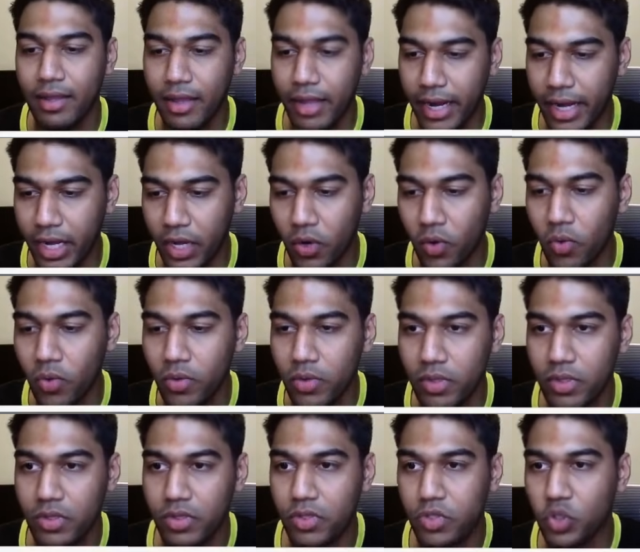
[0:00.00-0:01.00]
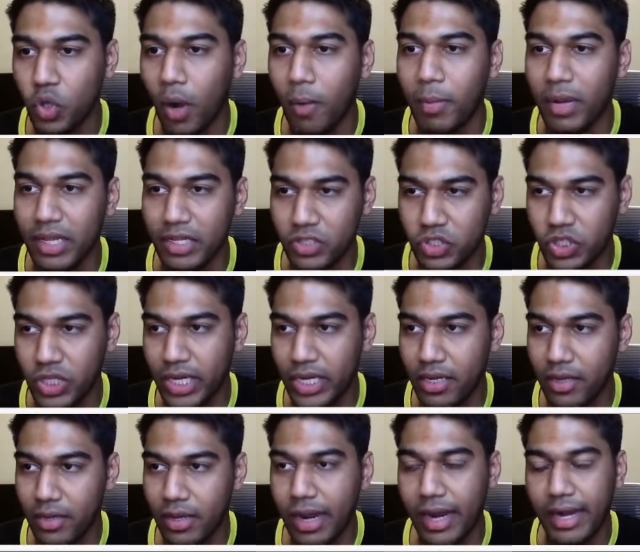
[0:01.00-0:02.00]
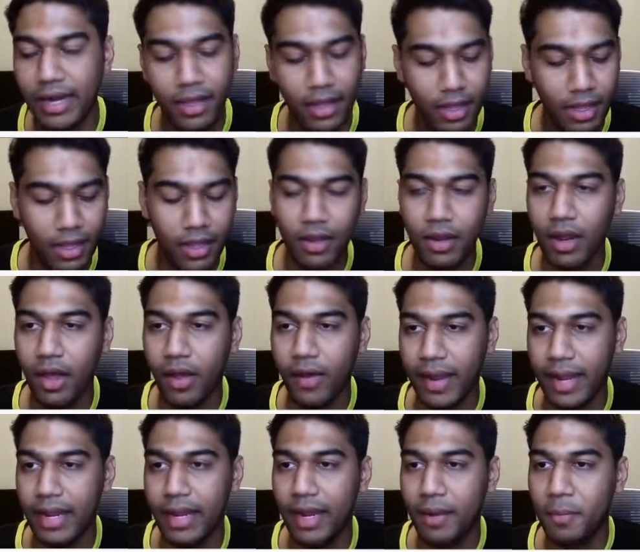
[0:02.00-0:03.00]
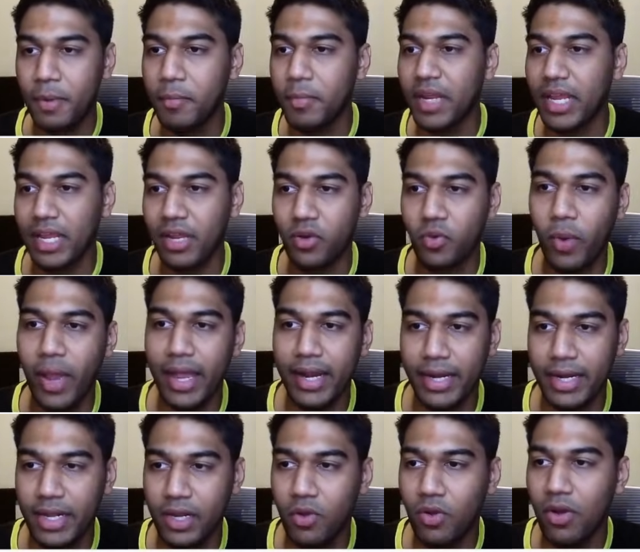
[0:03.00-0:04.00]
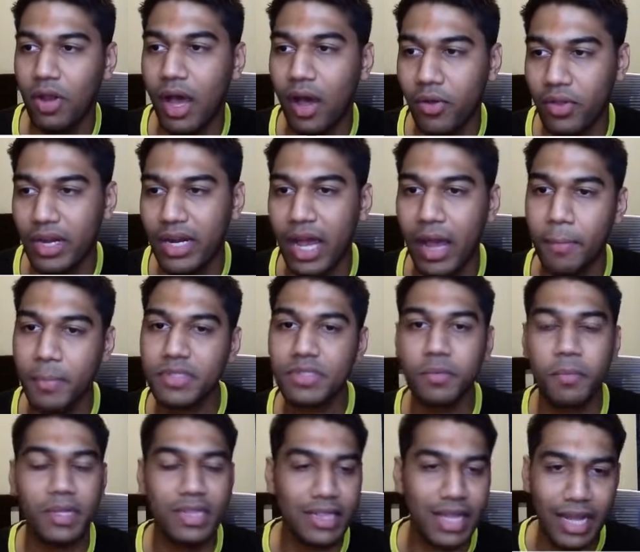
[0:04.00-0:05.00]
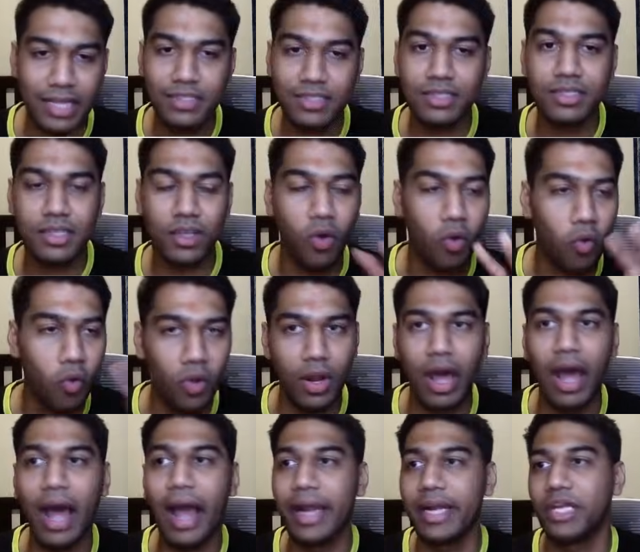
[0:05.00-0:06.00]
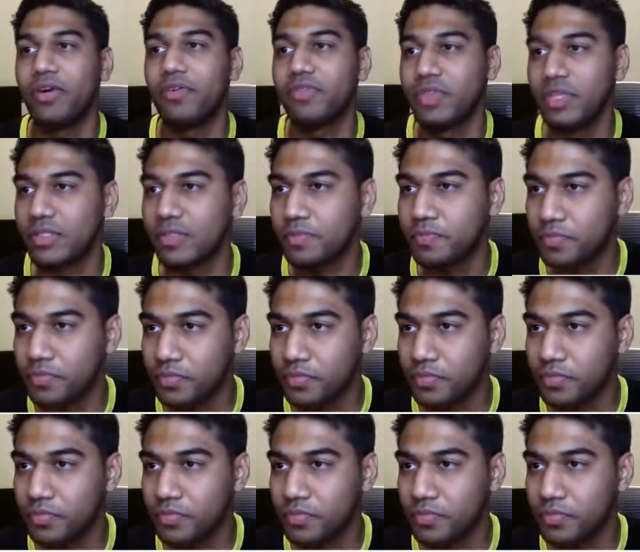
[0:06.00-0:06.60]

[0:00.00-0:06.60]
into the job links sheet, right? Now again, let me bring you to N10 on how that happens, but that's the whole idea of this.